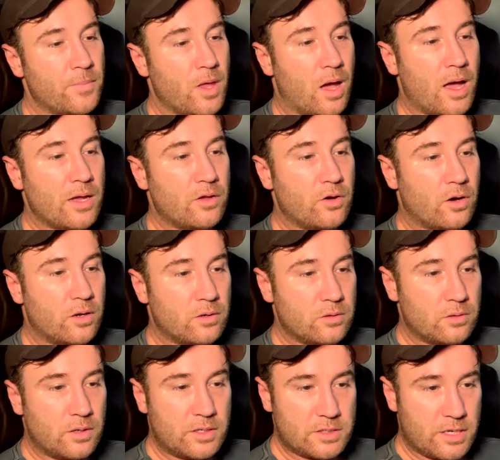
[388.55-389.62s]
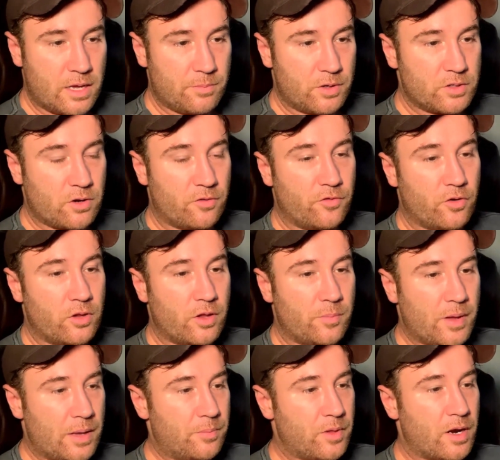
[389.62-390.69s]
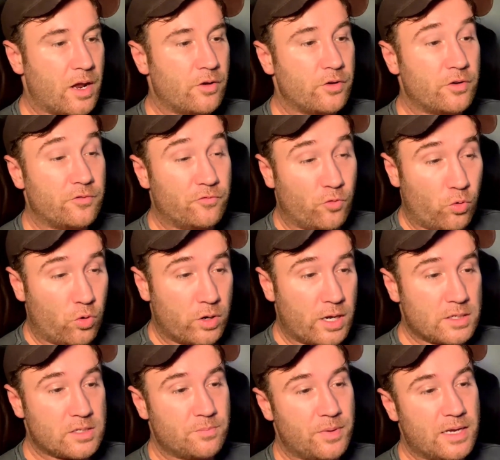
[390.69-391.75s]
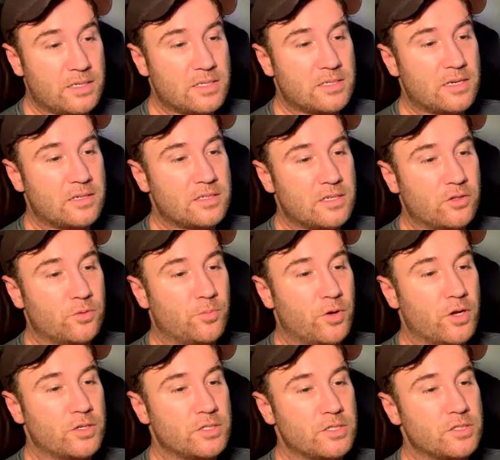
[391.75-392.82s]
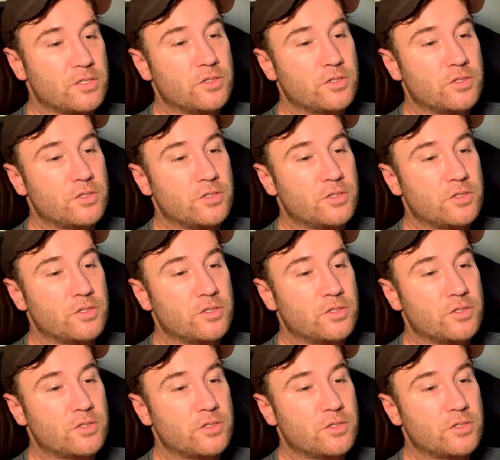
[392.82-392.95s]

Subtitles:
I got a discount because I refer a lot of people, and I ordered 4 custom pieces in a single purchase.